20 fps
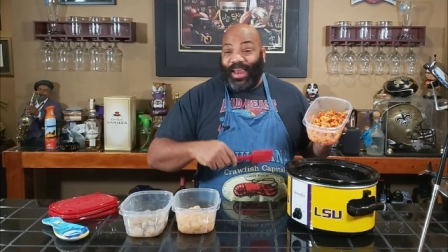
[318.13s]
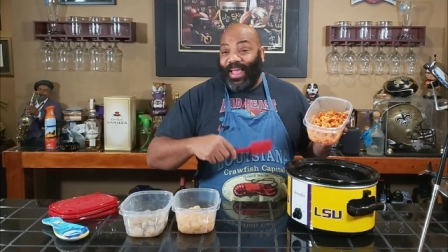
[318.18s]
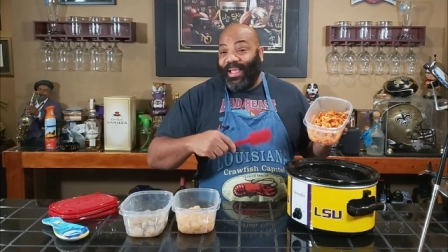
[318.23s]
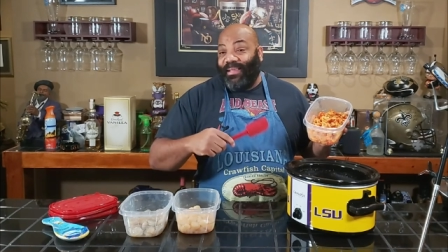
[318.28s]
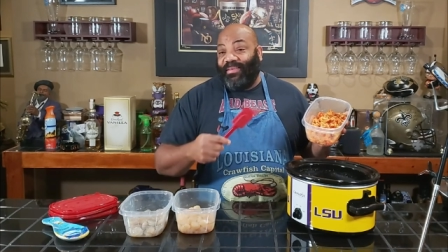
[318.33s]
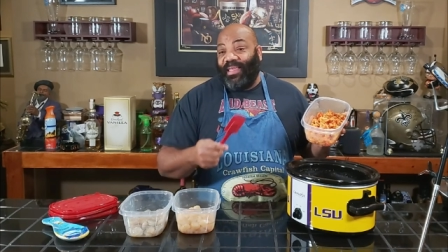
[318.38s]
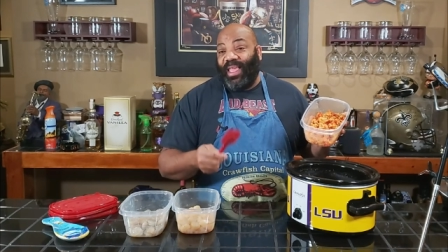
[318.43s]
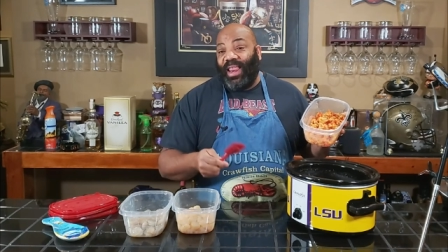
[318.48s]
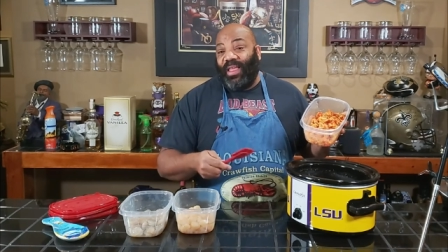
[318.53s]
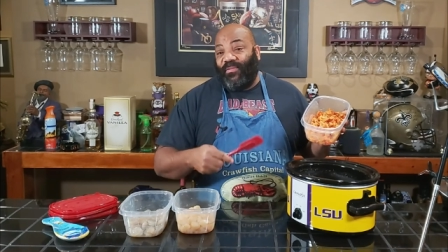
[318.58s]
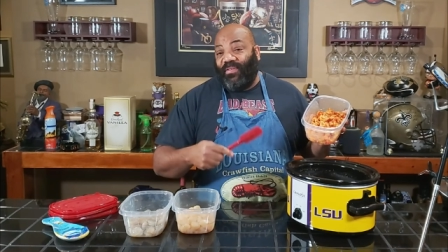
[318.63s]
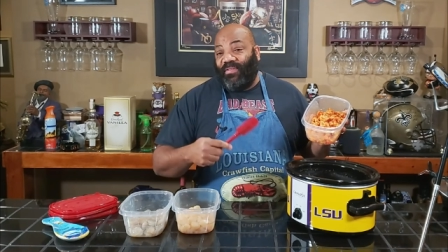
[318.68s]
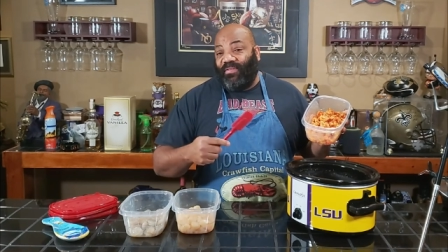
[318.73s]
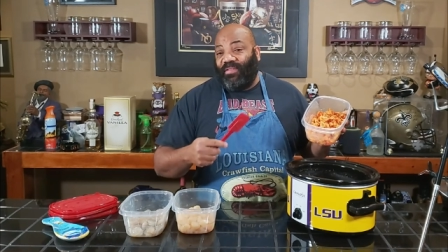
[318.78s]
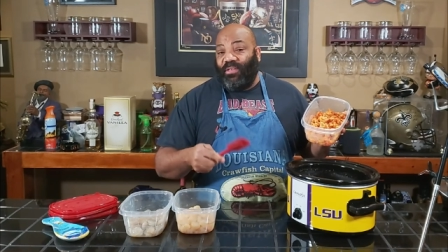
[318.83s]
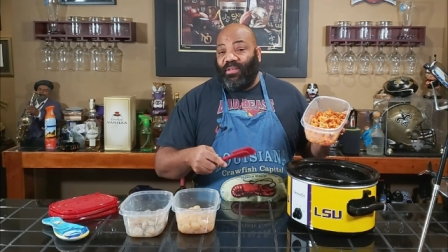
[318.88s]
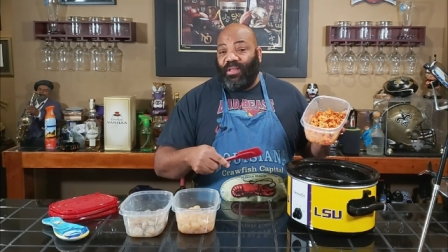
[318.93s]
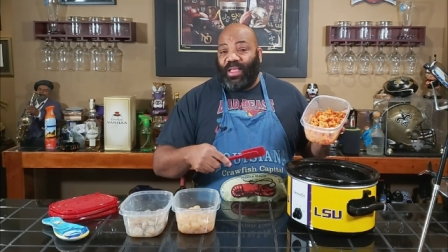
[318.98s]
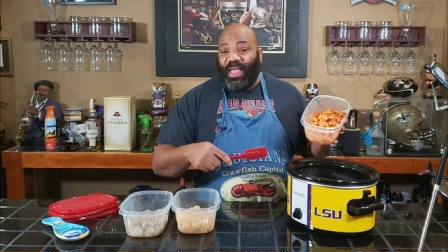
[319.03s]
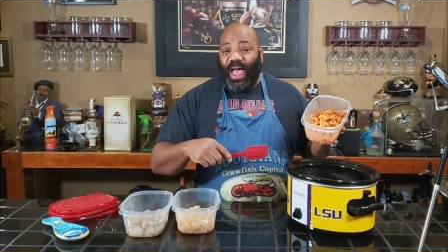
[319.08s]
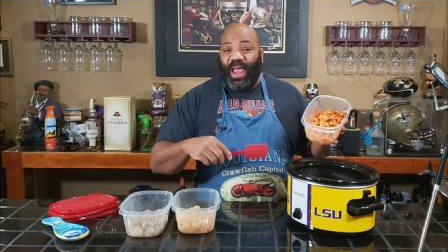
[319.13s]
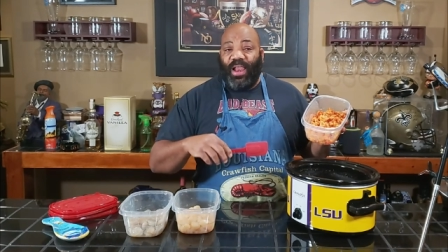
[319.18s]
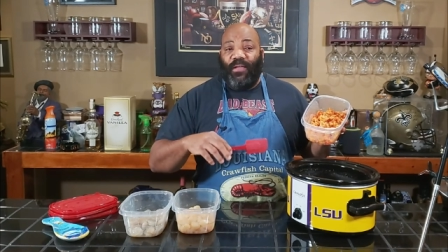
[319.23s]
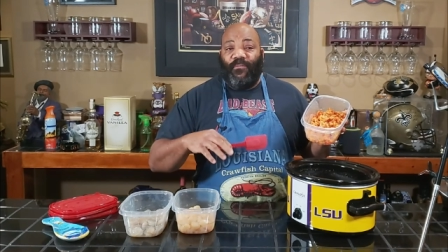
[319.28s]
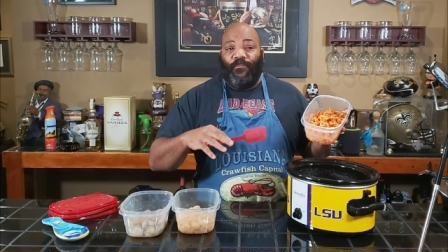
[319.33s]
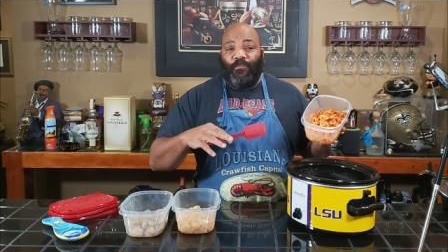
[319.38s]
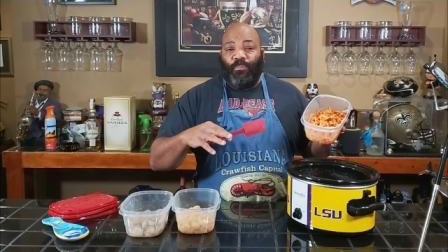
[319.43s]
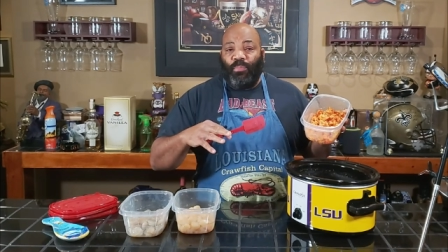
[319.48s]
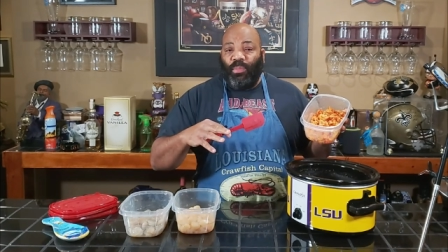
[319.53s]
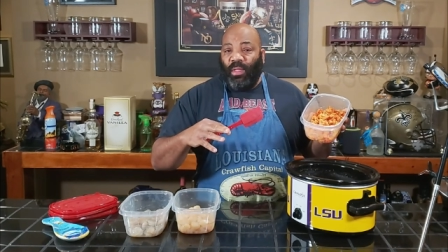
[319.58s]
And like I said, if it's still kind
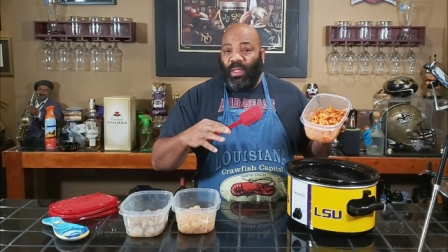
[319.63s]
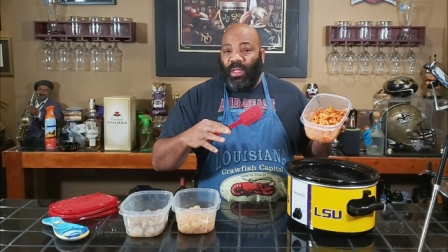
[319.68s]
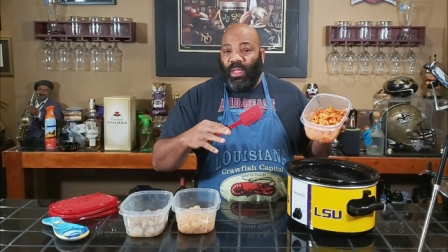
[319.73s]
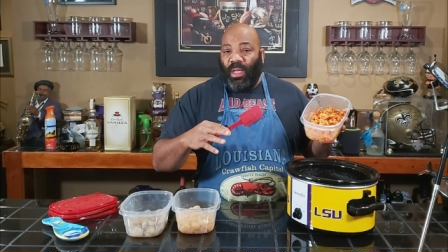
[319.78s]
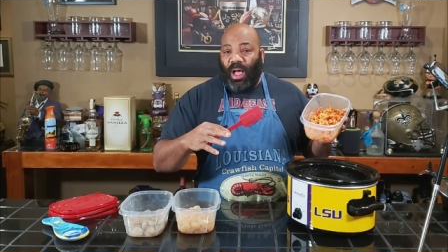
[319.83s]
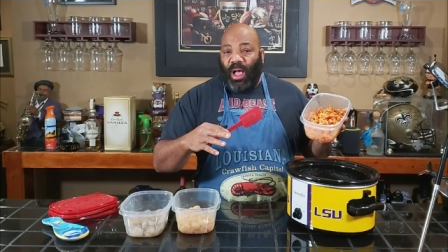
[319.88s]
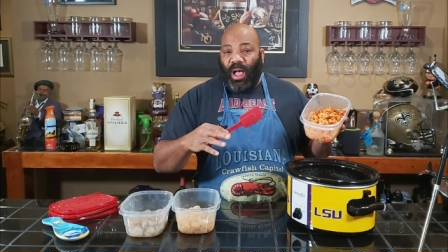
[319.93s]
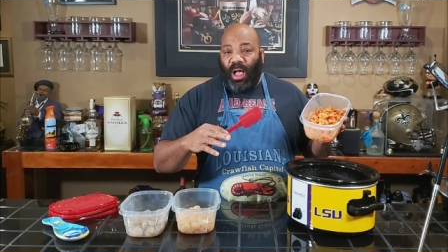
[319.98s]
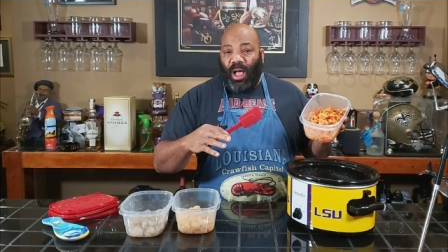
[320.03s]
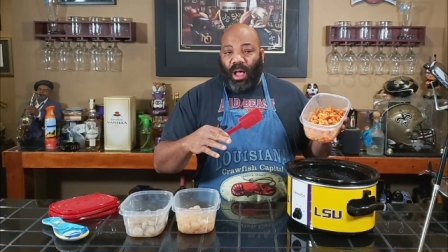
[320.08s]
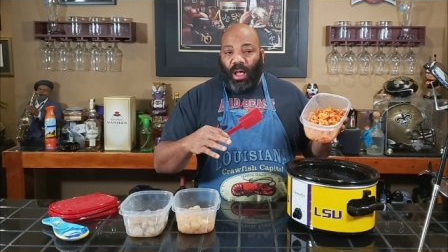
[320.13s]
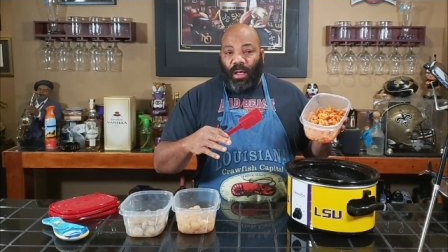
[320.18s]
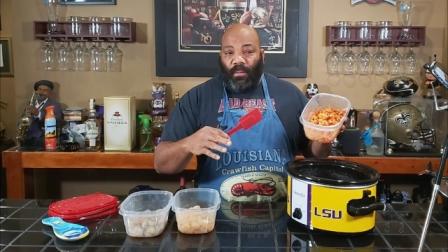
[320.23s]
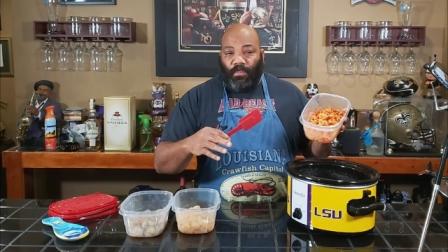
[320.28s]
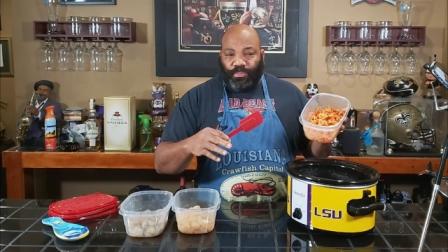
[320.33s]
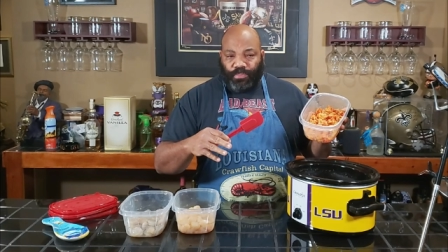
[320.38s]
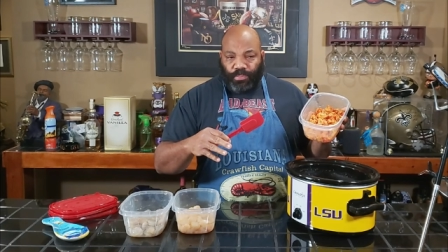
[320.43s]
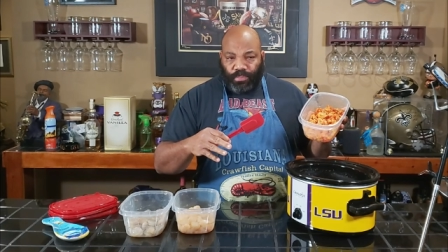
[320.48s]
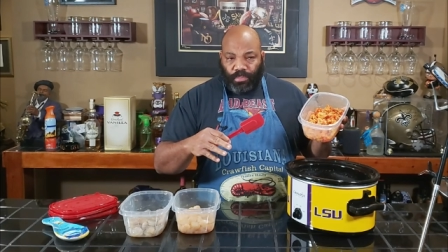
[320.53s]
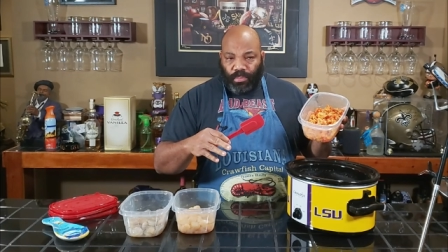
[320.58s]
of uh,